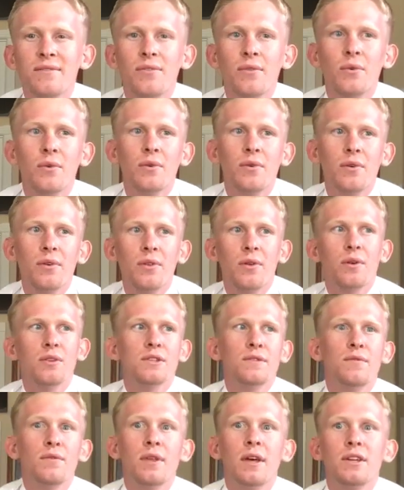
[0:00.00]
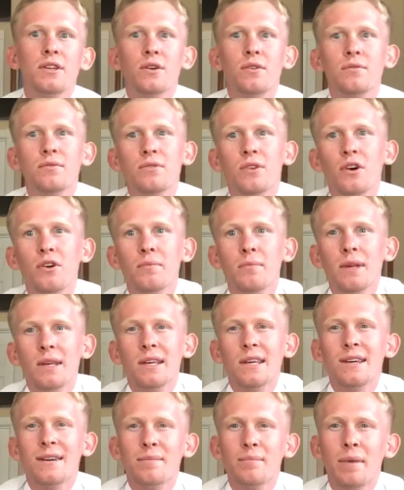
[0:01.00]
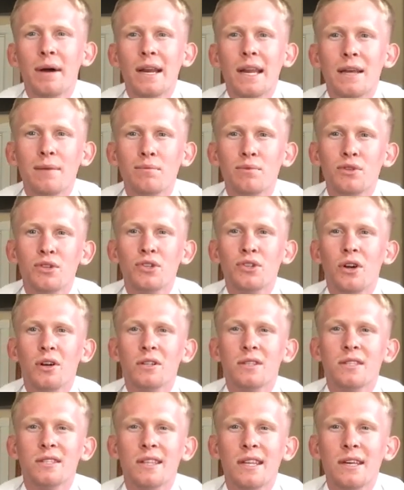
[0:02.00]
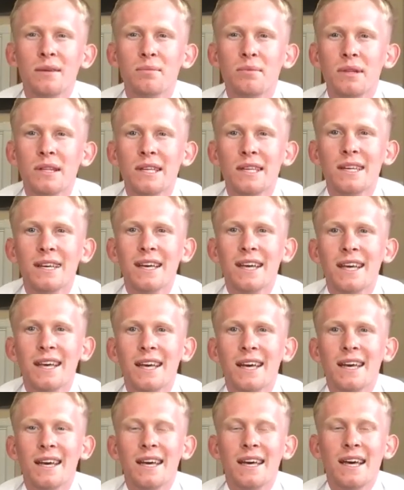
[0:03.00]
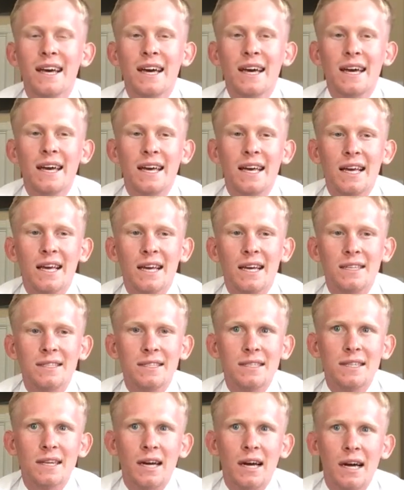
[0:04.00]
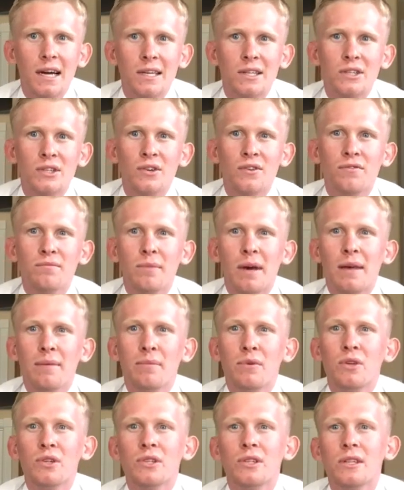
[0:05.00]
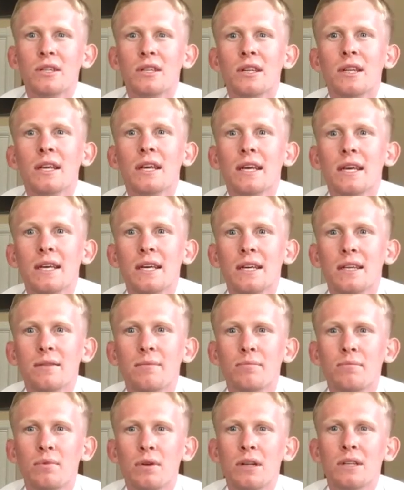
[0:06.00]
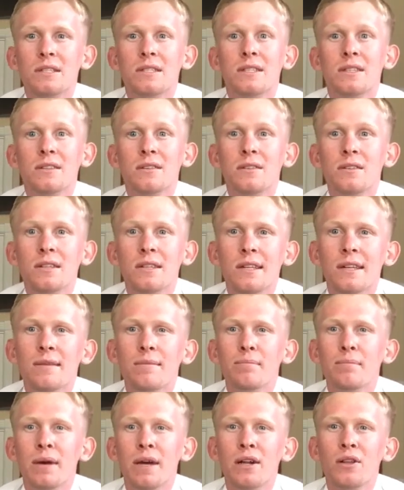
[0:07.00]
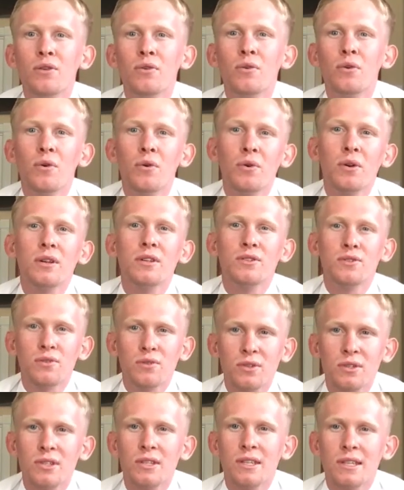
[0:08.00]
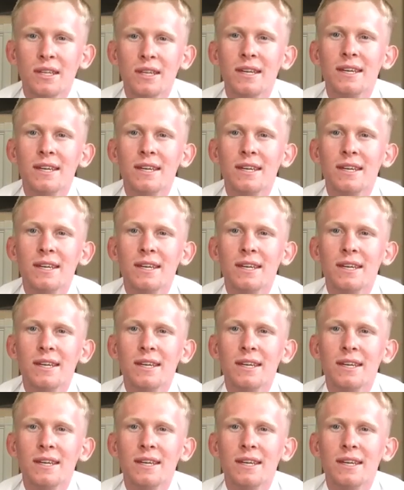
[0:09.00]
For those of you that don't know me, my name is Stapley, and I serve my mission in Brazil Belo Horizonte.